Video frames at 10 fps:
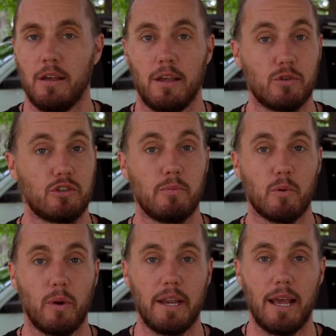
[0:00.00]
It was super
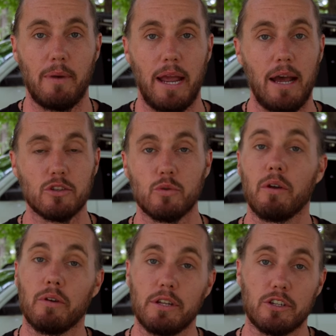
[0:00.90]
windy at my house.
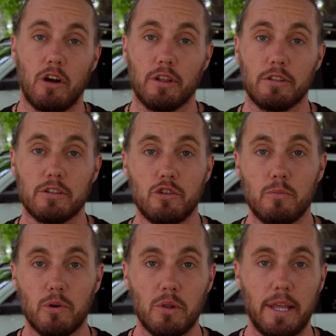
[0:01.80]
We were installing the
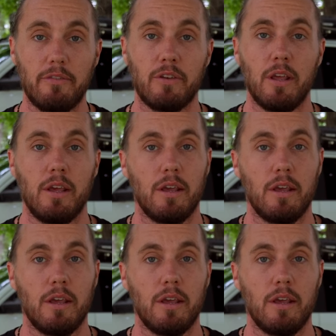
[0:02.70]
Subaru lift.